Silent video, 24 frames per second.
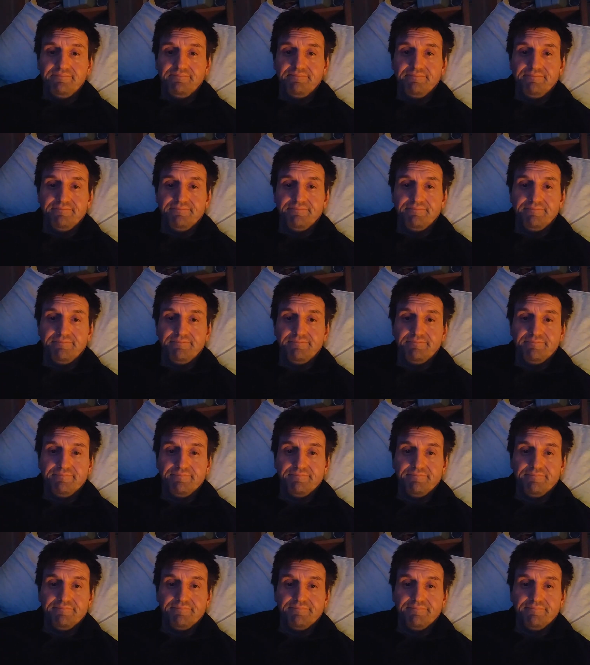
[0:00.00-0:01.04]

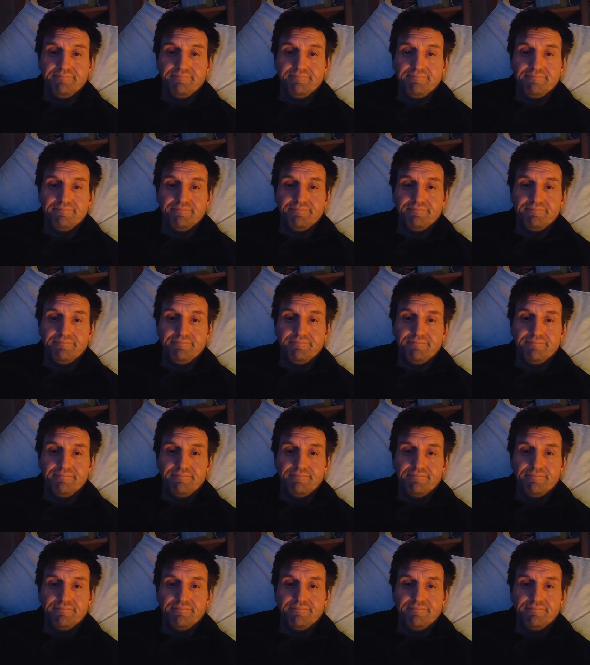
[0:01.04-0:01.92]
No one is speaking in this clip.